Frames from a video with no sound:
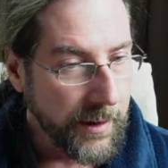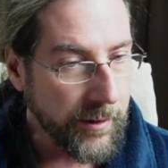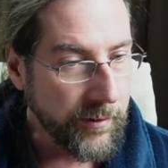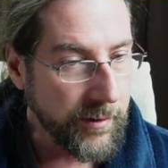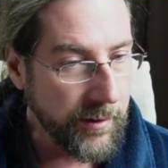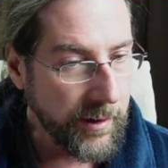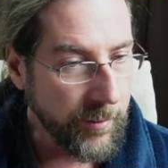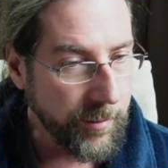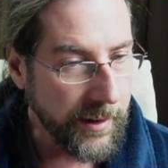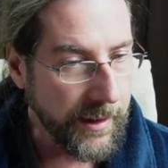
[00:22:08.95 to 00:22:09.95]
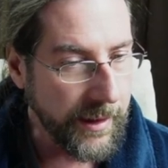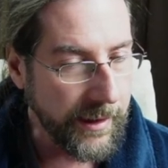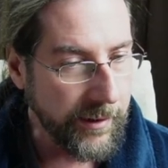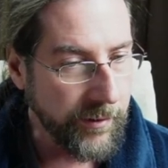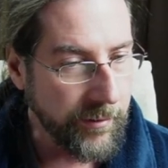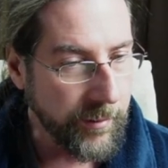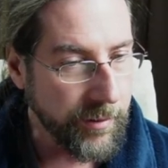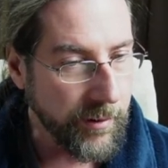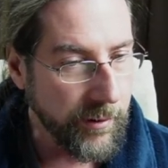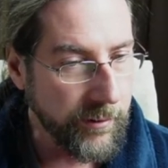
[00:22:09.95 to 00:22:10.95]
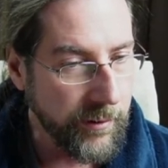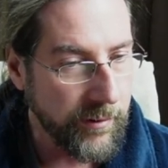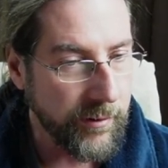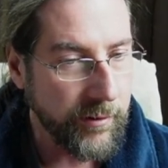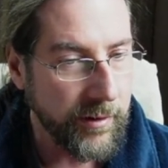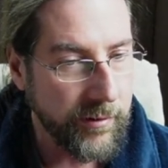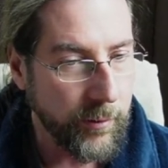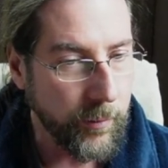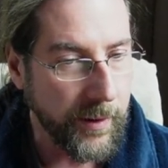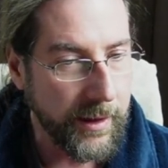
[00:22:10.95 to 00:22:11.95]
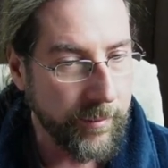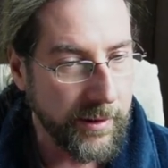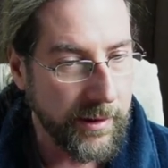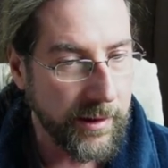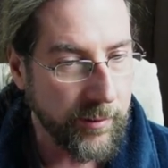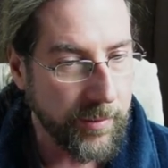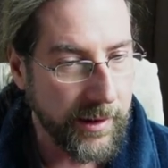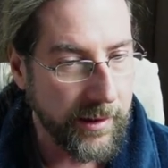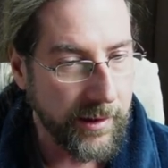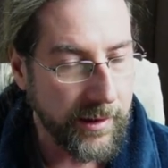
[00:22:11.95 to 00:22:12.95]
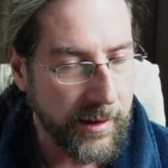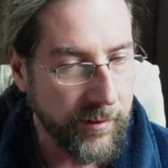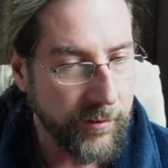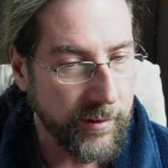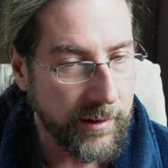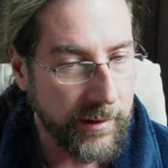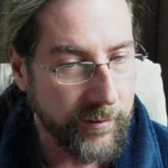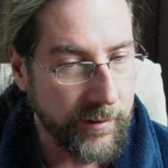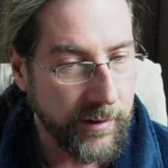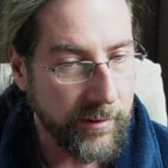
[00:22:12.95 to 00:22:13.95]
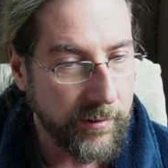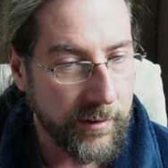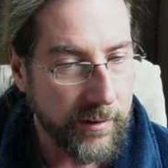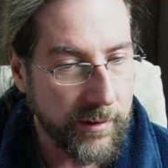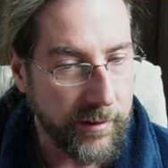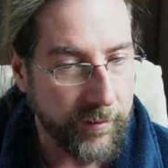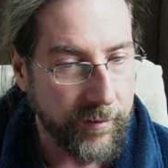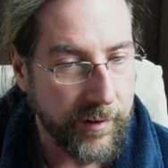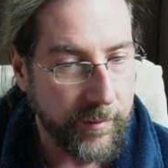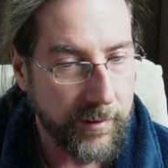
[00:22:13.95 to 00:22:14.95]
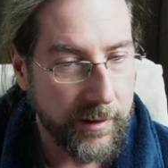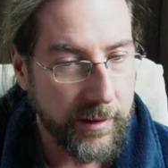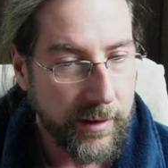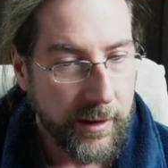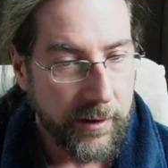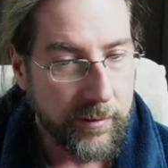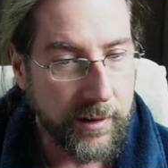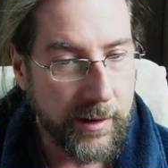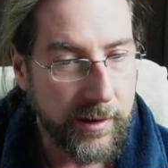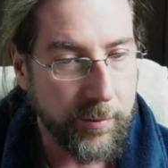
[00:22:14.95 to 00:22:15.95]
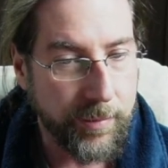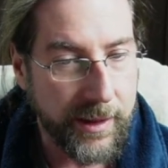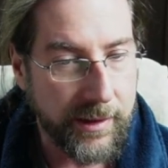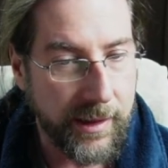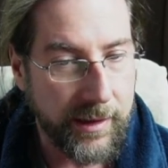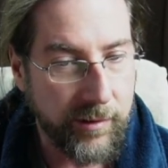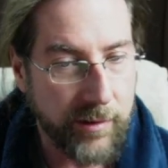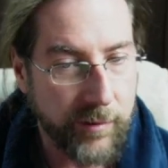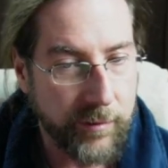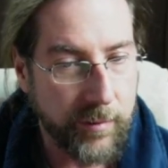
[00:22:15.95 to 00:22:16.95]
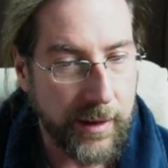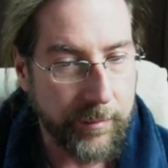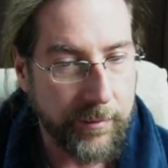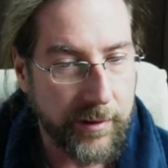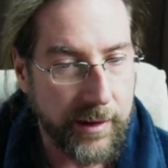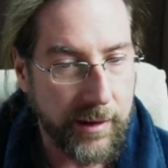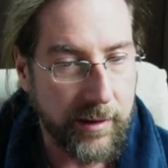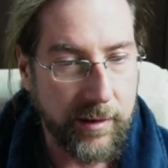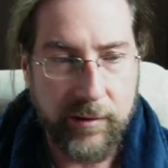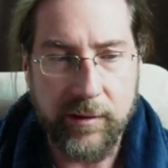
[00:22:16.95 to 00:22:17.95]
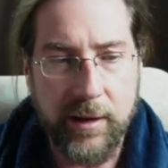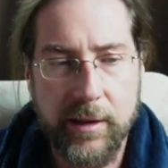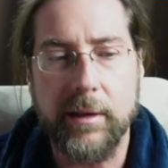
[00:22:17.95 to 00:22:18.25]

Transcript: Considering to buy ID3 Pro, do you suggest to wait a bit, expecting date for deliver in order in February? Do you expect any software upgrade in this year?